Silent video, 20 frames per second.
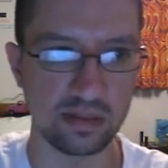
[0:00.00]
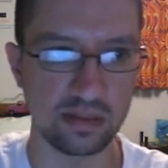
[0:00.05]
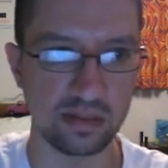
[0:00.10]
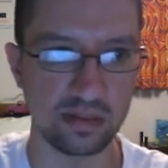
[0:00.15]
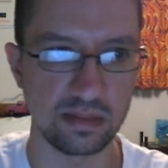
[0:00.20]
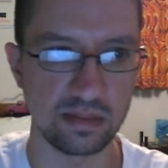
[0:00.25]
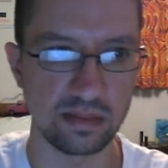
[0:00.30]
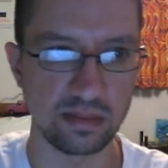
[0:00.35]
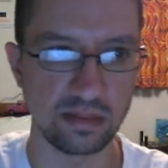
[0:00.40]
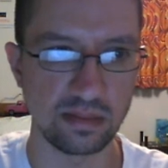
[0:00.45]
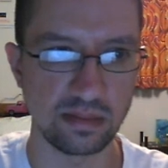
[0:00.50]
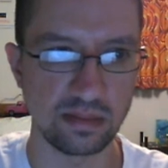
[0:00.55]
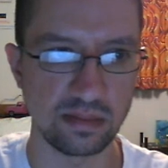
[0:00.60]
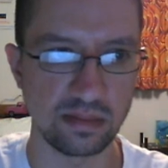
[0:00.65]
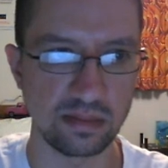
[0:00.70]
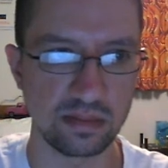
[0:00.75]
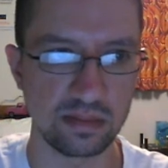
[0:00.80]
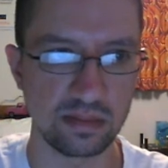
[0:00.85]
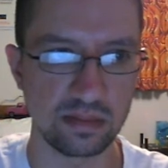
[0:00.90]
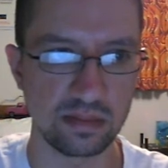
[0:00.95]

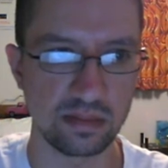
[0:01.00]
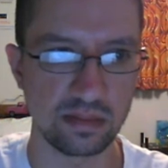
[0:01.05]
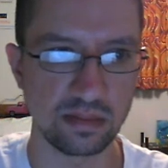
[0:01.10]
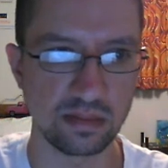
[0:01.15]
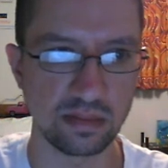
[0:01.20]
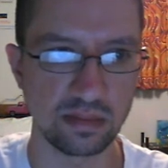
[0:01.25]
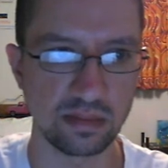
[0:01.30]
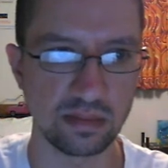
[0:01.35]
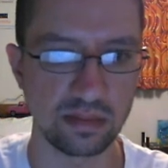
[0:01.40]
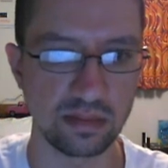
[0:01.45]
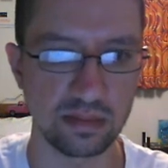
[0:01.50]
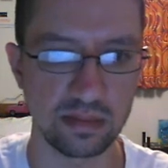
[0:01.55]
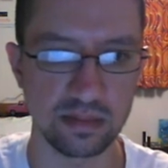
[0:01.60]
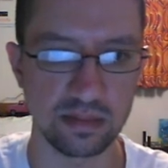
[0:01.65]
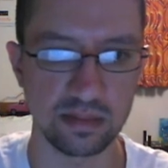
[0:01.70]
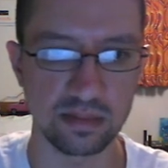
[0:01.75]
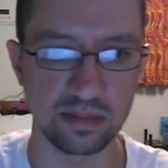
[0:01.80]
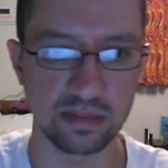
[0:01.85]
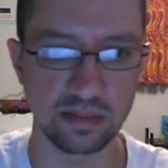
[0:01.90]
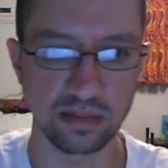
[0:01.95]

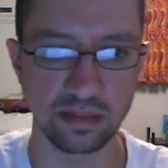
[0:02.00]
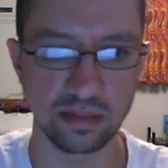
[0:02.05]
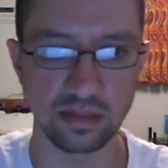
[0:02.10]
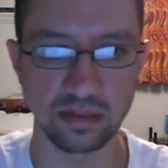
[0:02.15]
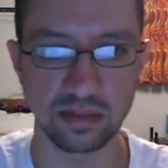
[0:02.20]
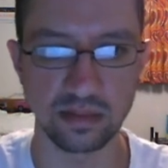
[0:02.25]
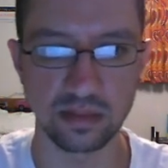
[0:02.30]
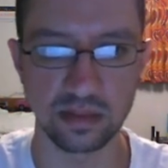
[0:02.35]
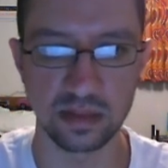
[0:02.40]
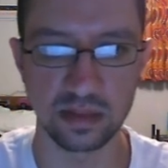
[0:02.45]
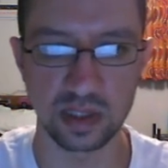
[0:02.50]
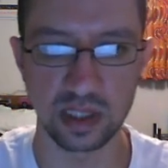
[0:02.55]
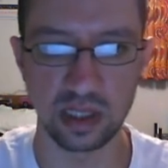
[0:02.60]
[no speech]